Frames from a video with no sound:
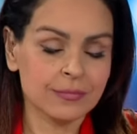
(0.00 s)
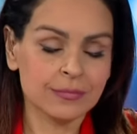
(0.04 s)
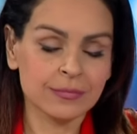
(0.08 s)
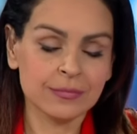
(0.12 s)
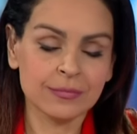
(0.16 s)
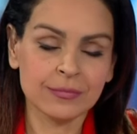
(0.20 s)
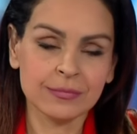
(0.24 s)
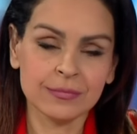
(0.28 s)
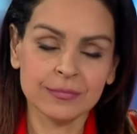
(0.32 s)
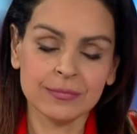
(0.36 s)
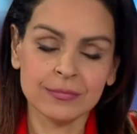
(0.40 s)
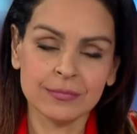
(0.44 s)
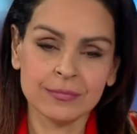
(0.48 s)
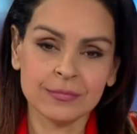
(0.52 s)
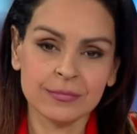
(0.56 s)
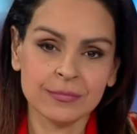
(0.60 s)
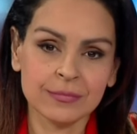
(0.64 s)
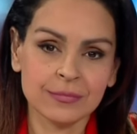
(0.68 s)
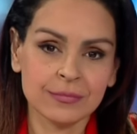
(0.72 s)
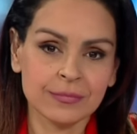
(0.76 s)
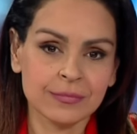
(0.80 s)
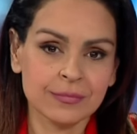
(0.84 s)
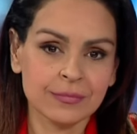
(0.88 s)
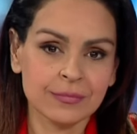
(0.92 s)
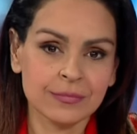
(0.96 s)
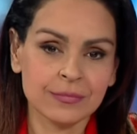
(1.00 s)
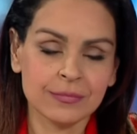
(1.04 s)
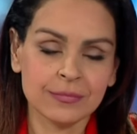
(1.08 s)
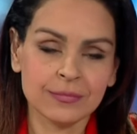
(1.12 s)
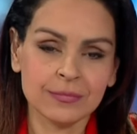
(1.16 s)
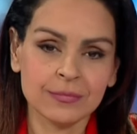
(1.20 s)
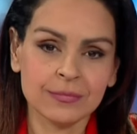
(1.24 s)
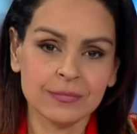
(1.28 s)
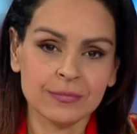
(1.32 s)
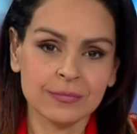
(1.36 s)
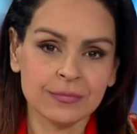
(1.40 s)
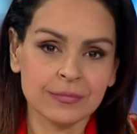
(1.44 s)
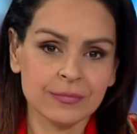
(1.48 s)

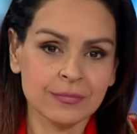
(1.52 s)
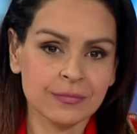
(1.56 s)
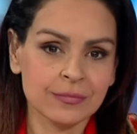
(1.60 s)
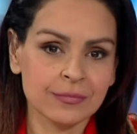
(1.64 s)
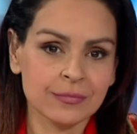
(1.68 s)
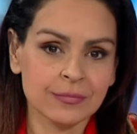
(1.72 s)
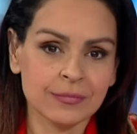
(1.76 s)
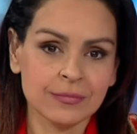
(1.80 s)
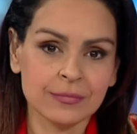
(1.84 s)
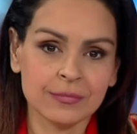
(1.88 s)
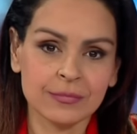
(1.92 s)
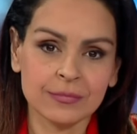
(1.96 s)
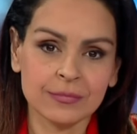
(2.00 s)
No words are spoken by the person on screen.